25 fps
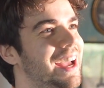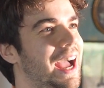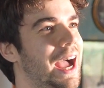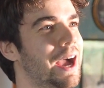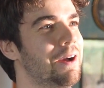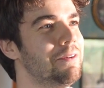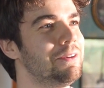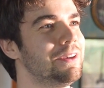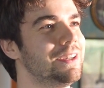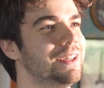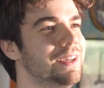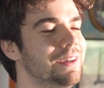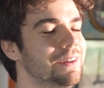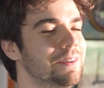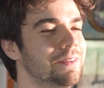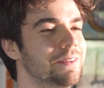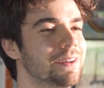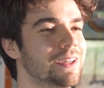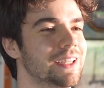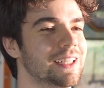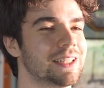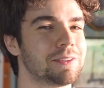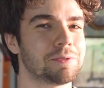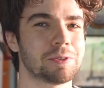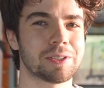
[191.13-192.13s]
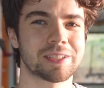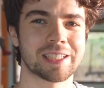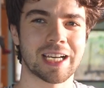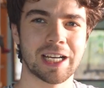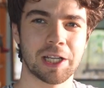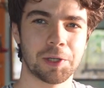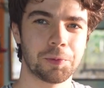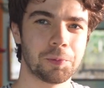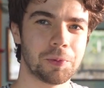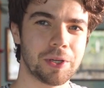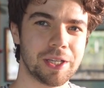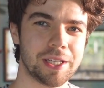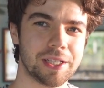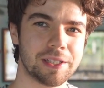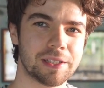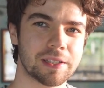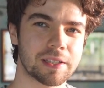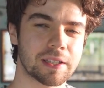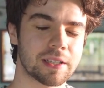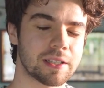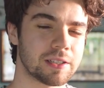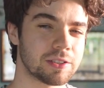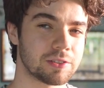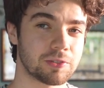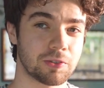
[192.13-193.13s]
And it was Halloween,
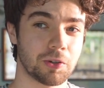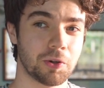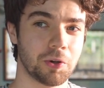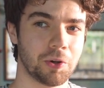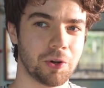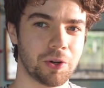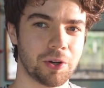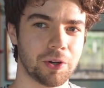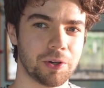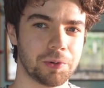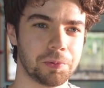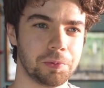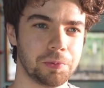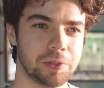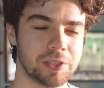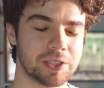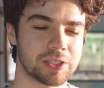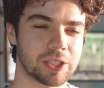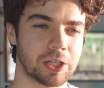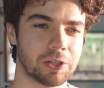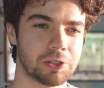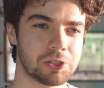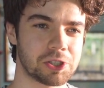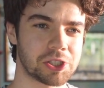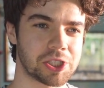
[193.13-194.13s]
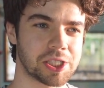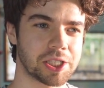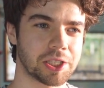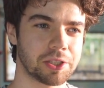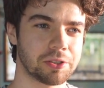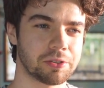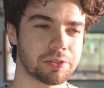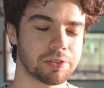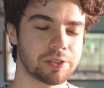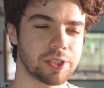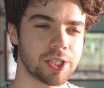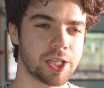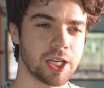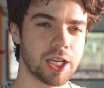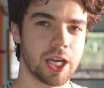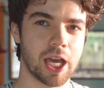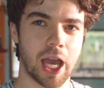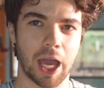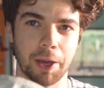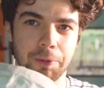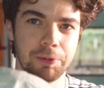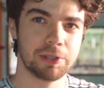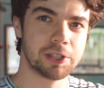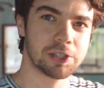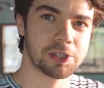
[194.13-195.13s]
so we saw children
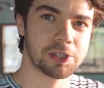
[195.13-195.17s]
and we